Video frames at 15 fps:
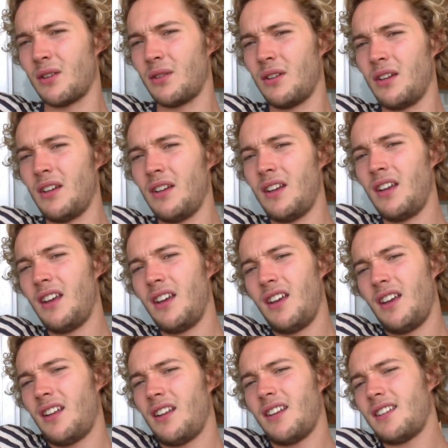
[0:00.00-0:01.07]

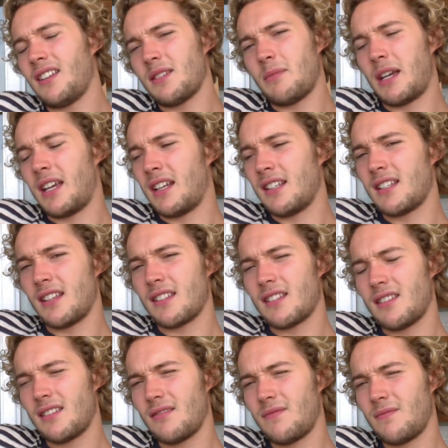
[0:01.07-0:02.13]
It doesn't make any
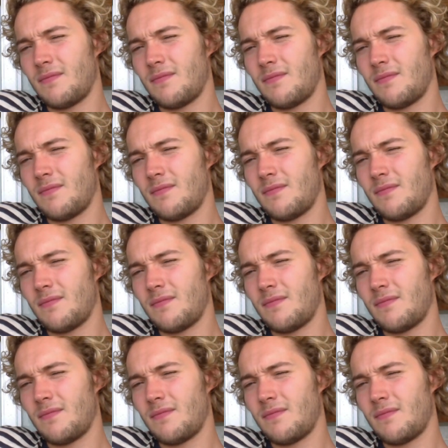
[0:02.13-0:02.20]
sense.